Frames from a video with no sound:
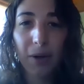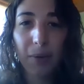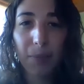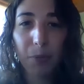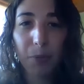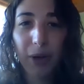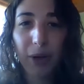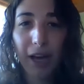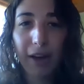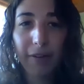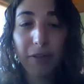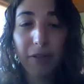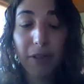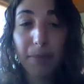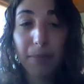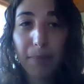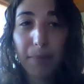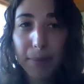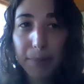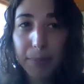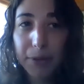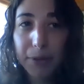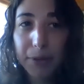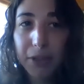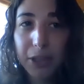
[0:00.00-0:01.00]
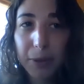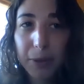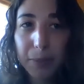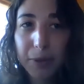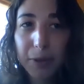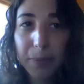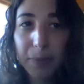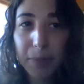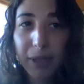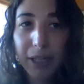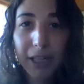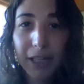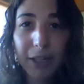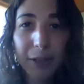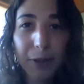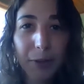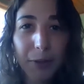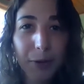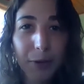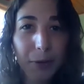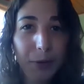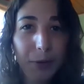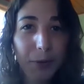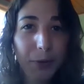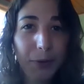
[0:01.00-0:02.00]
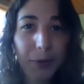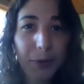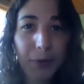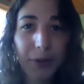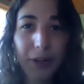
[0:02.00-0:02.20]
We have the membership committee, who